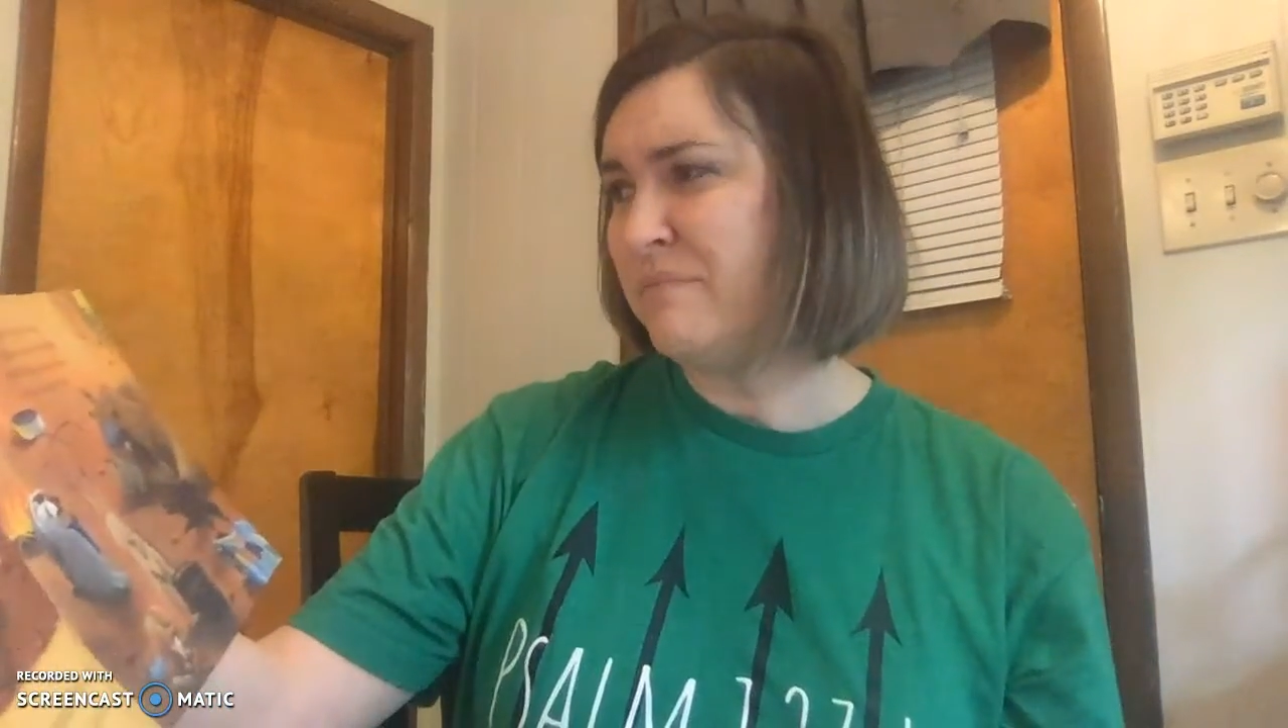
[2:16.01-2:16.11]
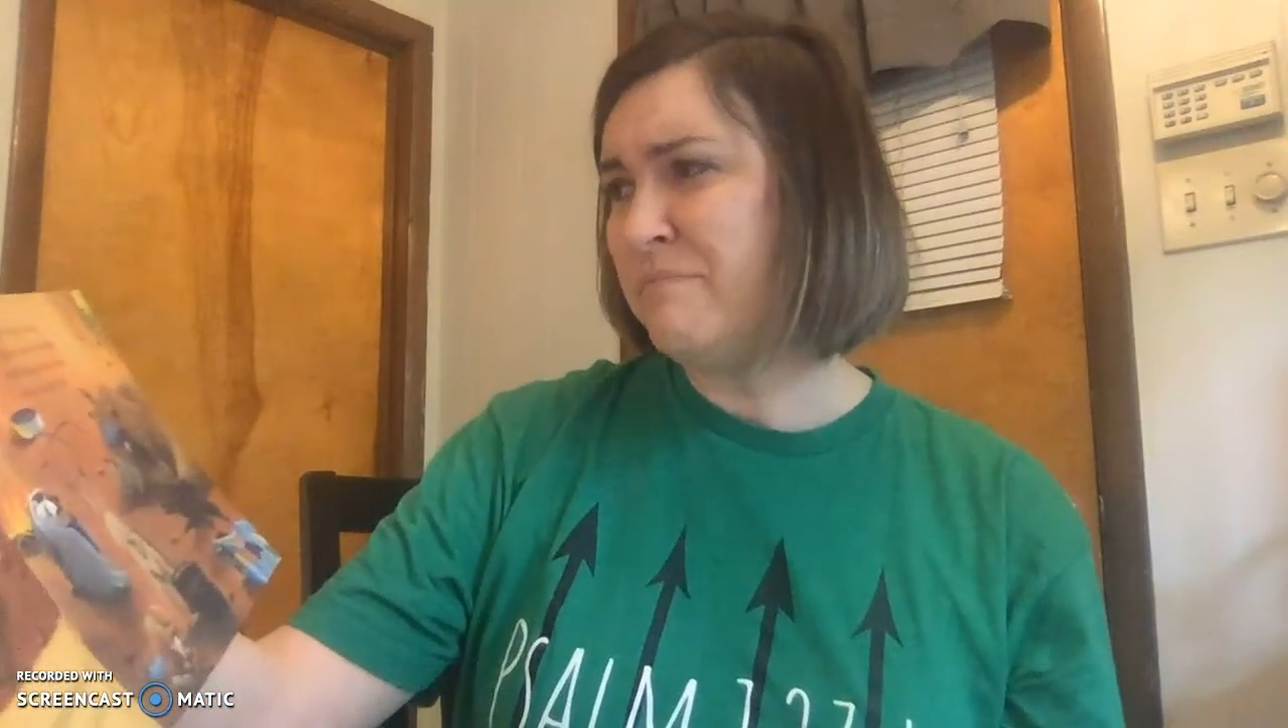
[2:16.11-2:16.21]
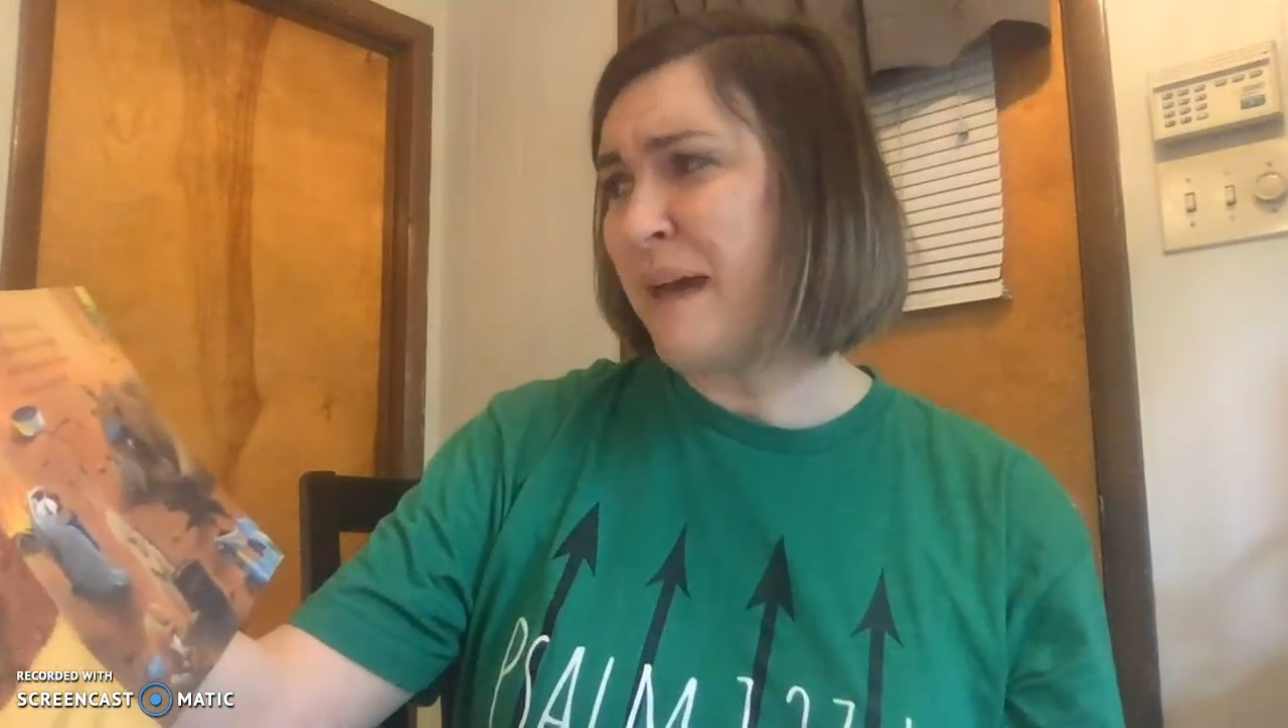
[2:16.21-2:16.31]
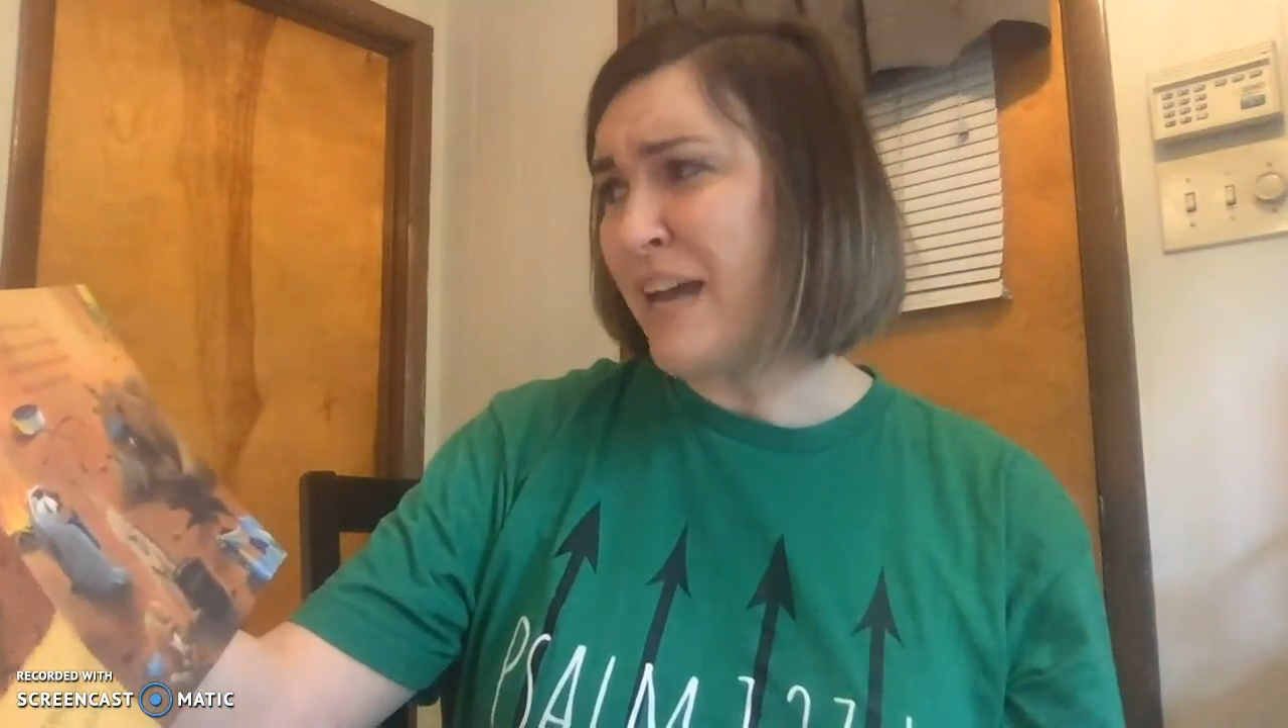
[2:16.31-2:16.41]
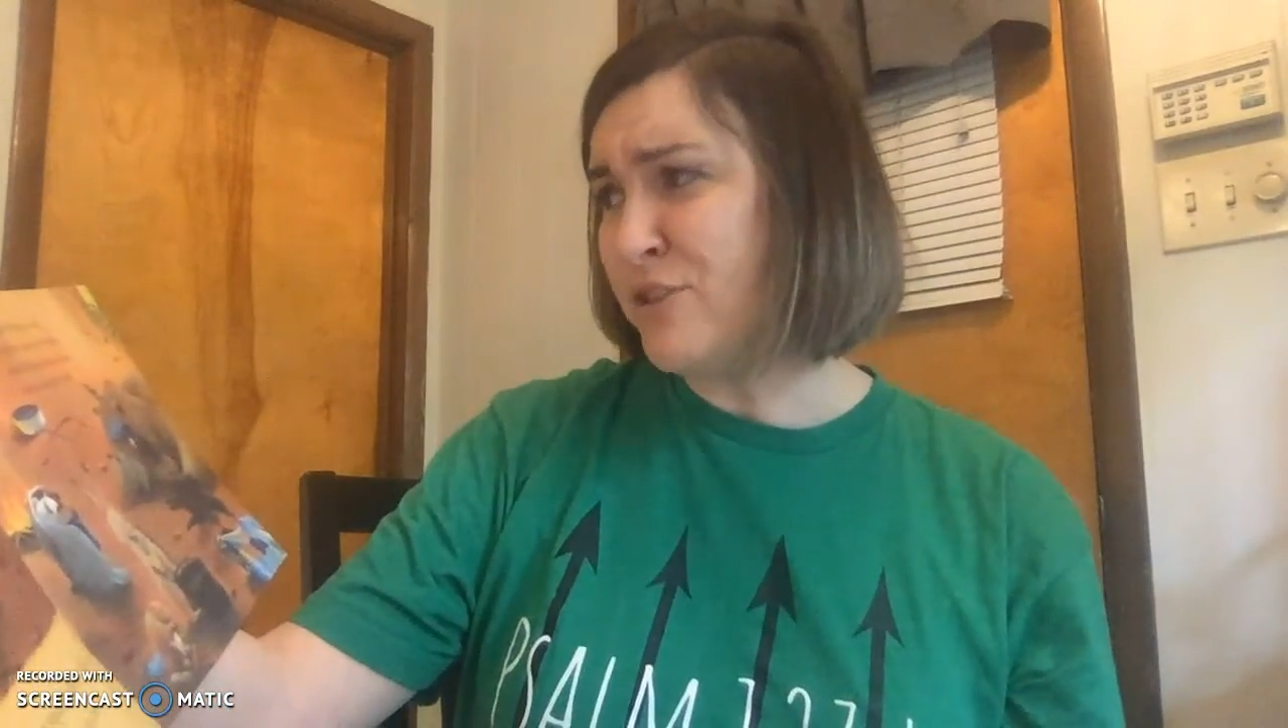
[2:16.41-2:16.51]

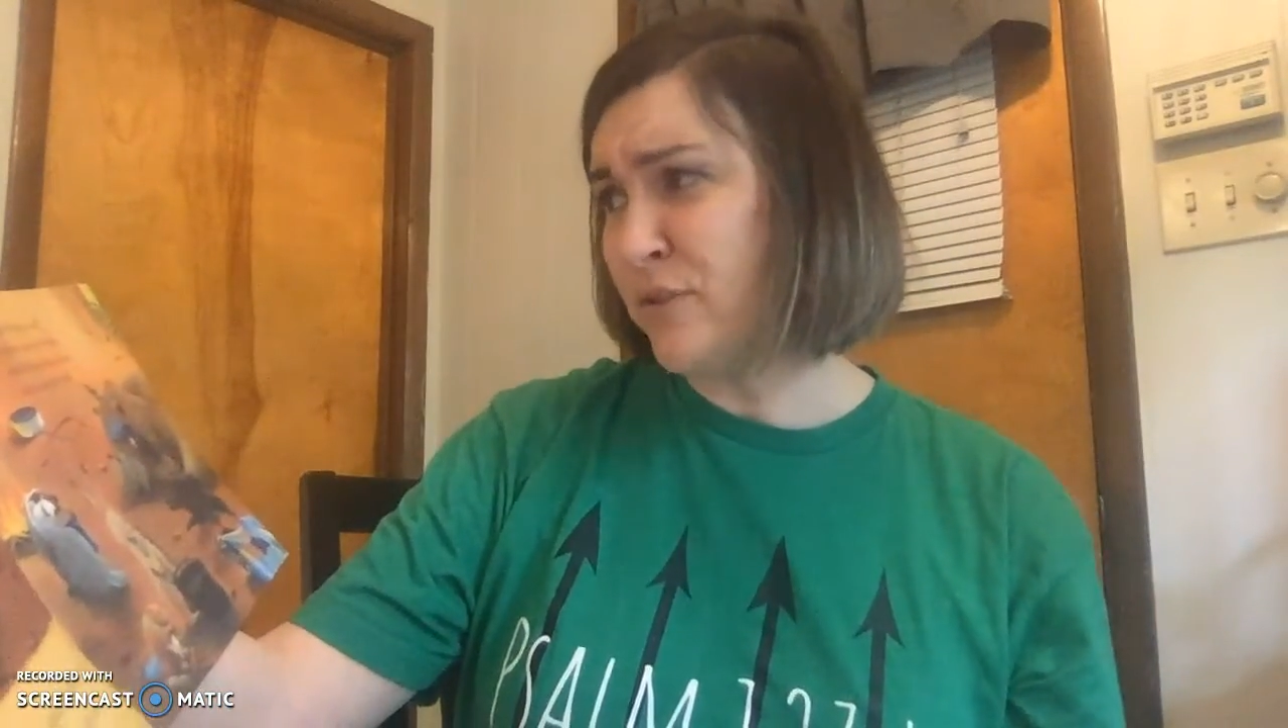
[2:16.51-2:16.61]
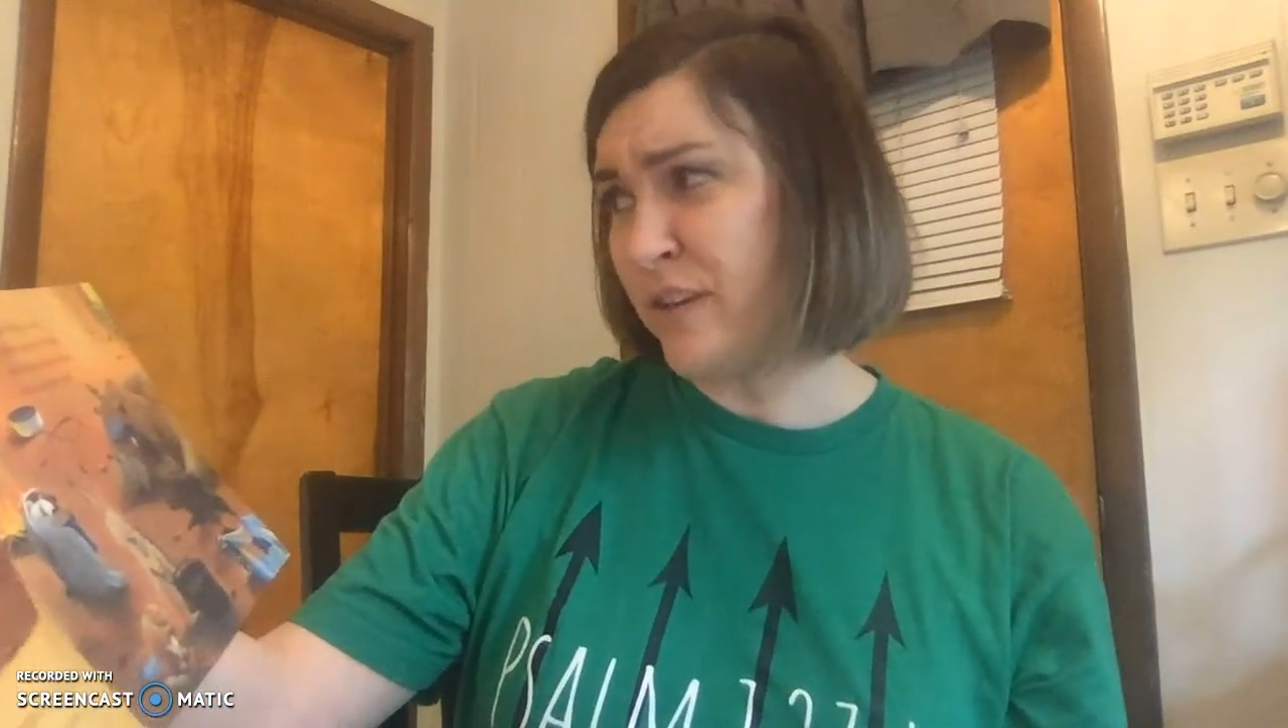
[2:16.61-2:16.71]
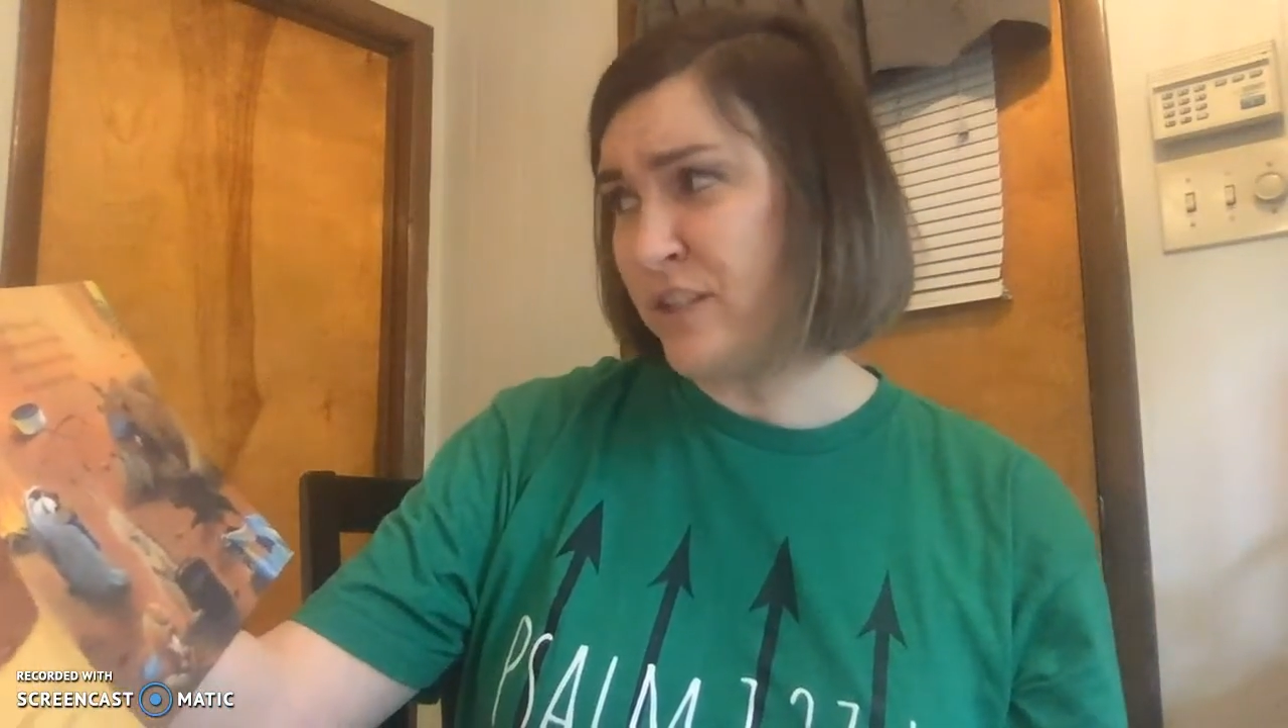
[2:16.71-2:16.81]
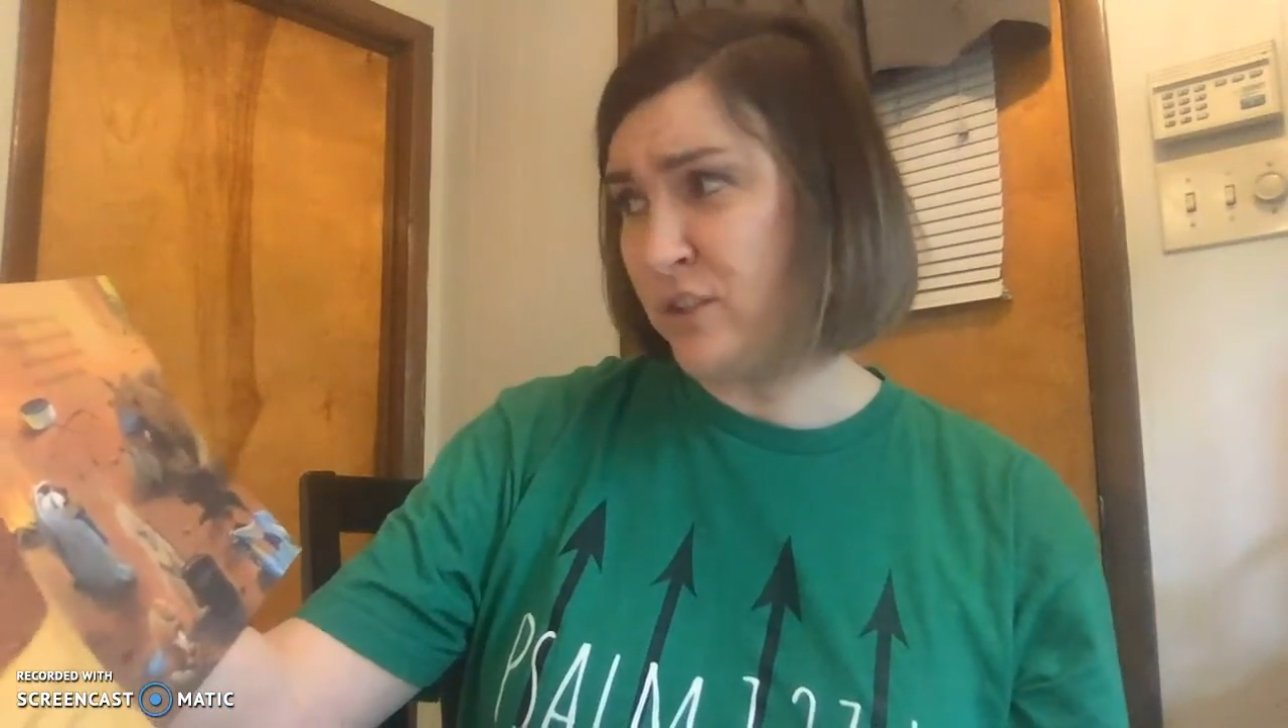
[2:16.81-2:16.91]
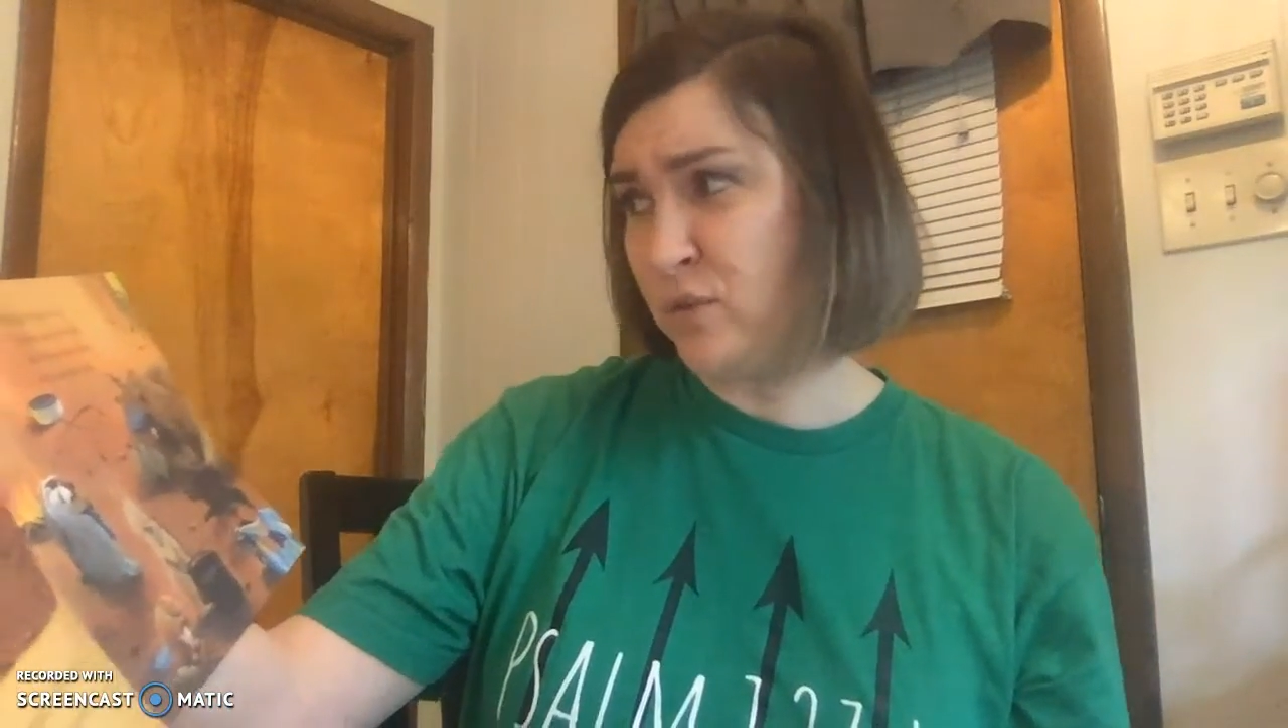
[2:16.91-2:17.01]
Badger fetches